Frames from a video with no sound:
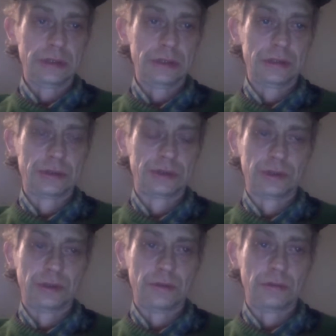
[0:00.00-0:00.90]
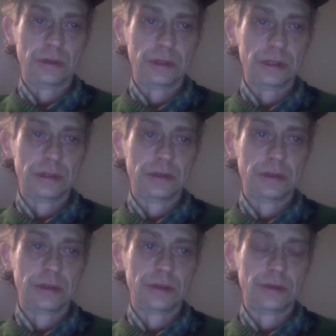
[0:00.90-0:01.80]
so
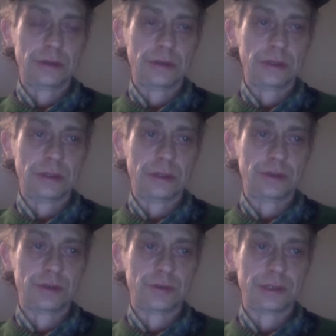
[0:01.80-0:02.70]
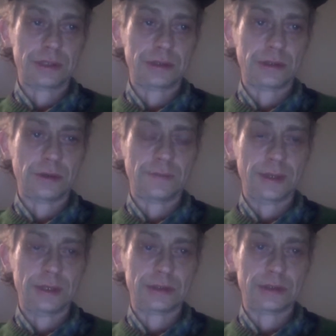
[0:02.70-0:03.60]
the choice is
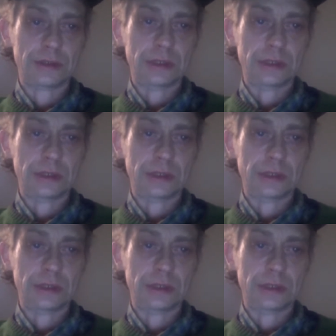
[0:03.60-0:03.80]
obvious.